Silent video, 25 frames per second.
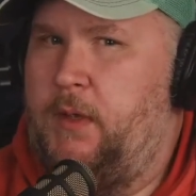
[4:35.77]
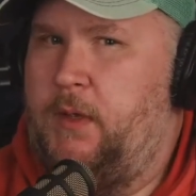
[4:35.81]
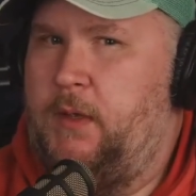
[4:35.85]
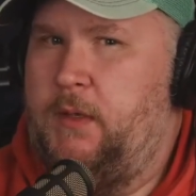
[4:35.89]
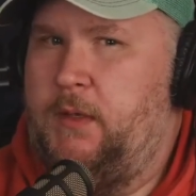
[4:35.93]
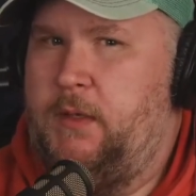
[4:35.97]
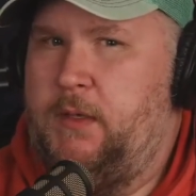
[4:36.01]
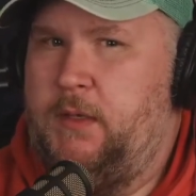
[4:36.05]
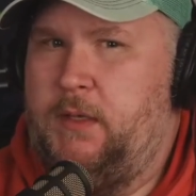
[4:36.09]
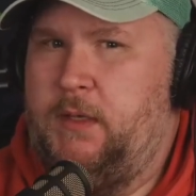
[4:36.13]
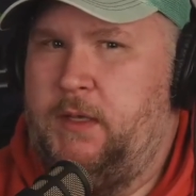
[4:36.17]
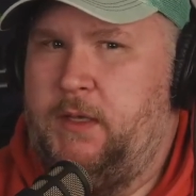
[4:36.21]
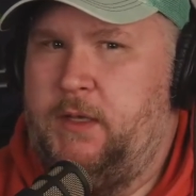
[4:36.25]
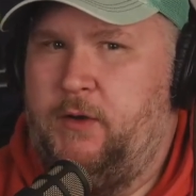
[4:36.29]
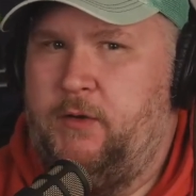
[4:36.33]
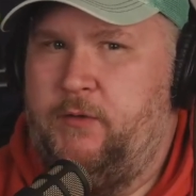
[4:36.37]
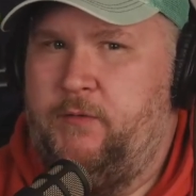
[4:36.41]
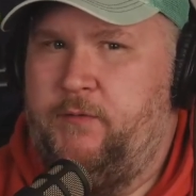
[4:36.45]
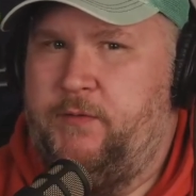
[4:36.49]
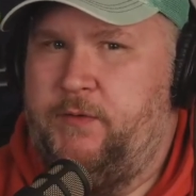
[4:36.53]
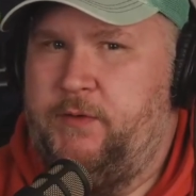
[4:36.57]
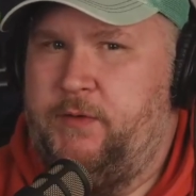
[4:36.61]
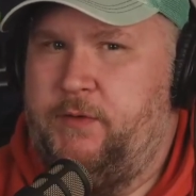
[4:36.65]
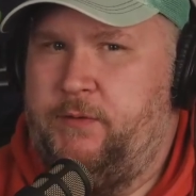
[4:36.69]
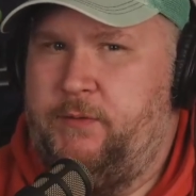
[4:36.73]

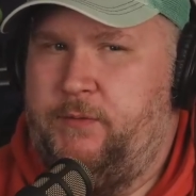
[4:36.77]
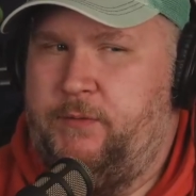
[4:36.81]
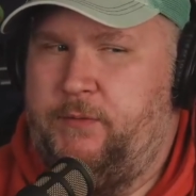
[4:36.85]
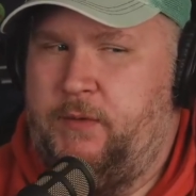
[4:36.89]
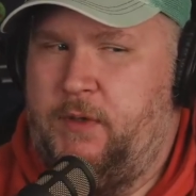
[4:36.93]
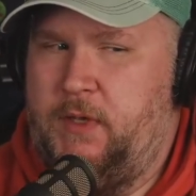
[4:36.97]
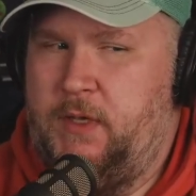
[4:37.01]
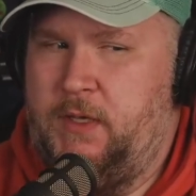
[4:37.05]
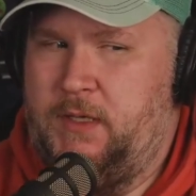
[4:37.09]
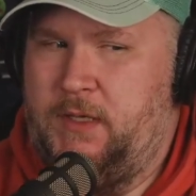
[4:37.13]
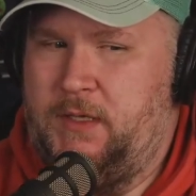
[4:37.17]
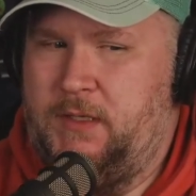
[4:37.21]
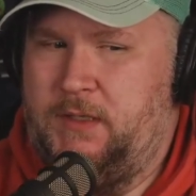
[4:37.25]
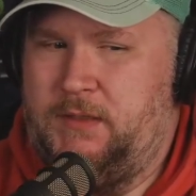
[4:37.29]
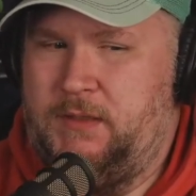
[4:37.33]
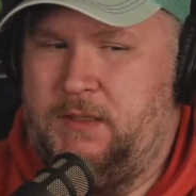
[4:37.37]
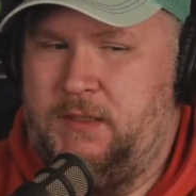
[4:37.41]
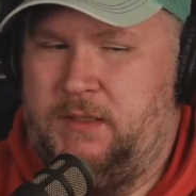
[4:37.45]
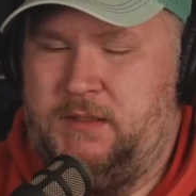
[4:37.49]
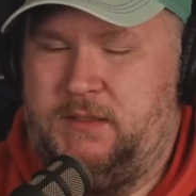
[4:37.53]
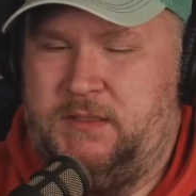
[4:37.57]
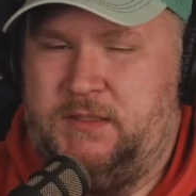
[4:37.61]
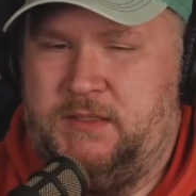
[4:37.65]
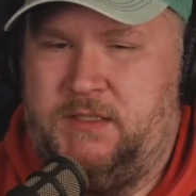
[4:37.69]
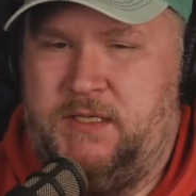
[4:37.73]
interview. Like it
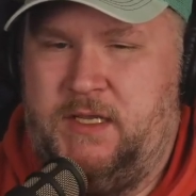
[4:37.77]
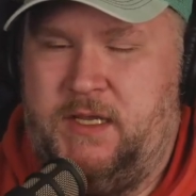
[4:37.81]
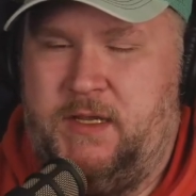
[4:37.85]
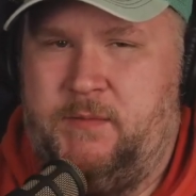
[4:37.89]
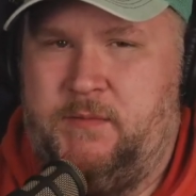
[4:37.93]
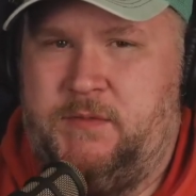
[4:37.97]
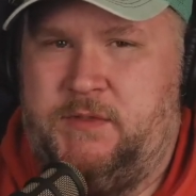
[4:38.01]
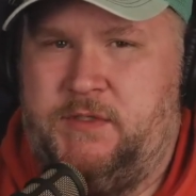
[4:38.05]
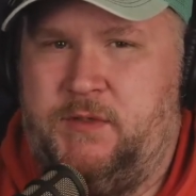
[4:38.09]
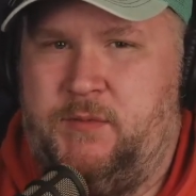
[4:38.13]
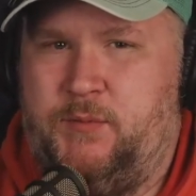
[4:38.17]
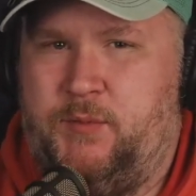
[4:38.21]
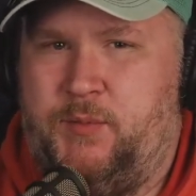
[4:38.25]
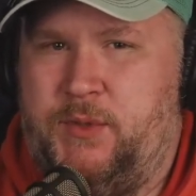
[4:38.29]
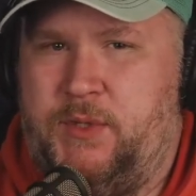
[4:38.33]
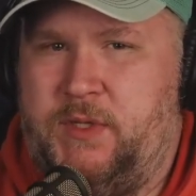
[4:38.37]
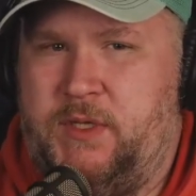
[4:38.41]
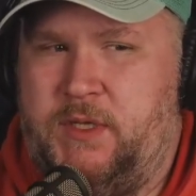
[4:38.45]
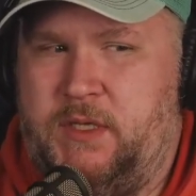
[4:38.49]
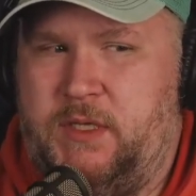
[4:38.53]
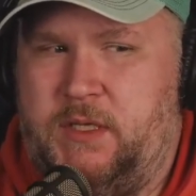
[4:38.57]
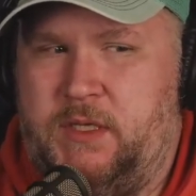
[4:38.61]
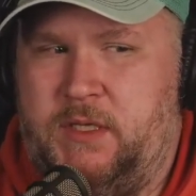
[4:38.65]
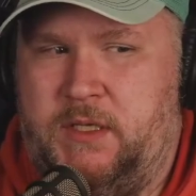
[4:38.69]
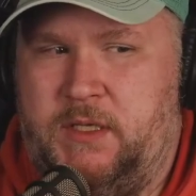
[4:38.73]
it seemed to
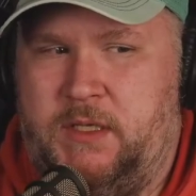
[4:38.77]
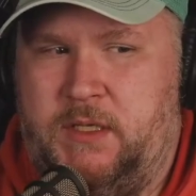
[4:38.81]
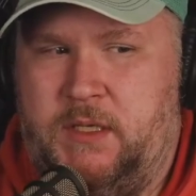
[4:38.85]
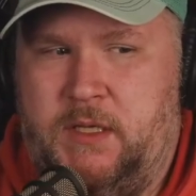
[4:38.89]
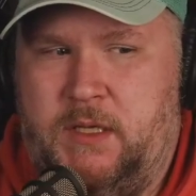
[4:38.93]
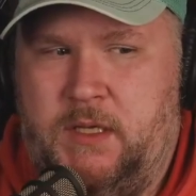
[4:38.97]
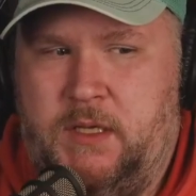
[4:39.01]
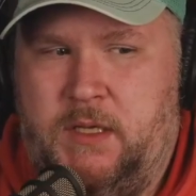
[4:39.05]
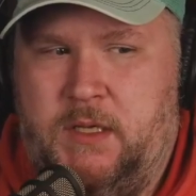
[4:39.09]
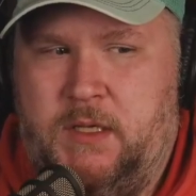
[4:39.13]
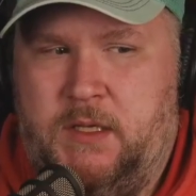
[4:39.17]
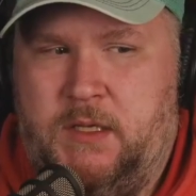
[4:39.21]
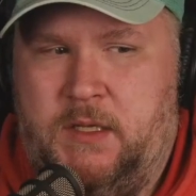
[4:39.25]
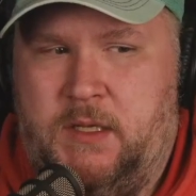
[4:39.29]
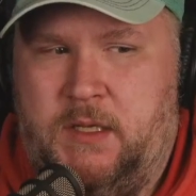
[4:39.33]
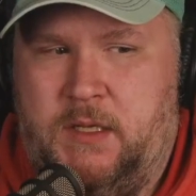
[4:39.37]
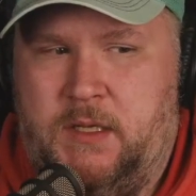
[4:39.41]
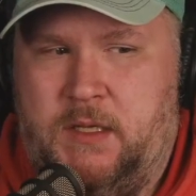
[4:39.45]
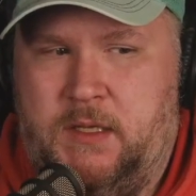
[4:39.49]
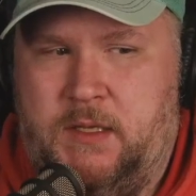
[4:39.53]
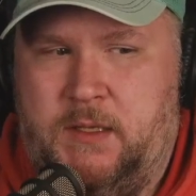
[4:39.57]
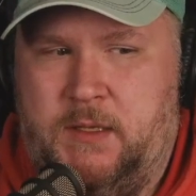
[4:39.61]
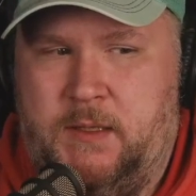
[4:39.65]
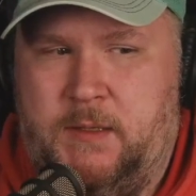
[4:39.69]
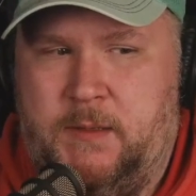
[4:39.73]
be
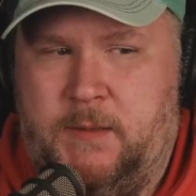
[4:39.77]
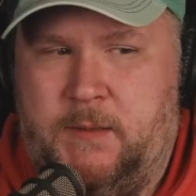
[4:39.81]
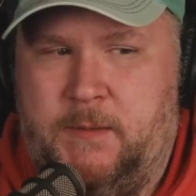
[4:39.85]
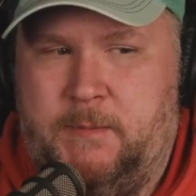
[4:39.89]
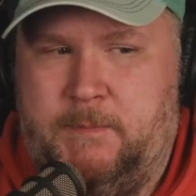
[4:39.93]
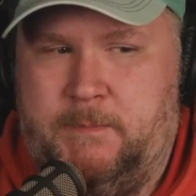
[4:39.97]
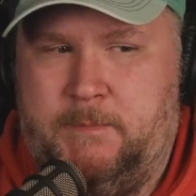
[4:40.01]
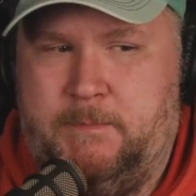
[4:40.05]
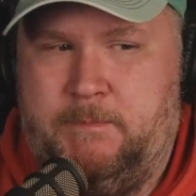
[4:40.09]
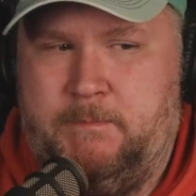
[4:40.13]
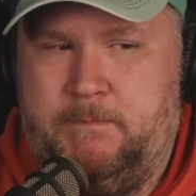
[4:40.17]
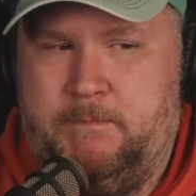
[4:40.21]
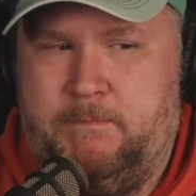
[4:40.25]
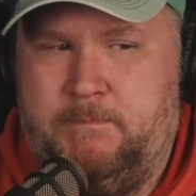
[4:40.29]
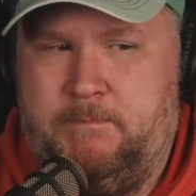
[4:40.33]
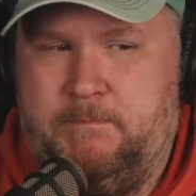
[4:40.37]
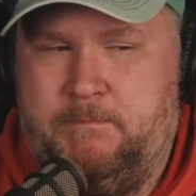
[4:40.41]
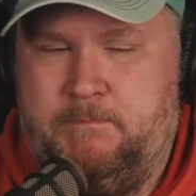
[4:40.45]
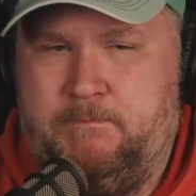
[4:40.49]
um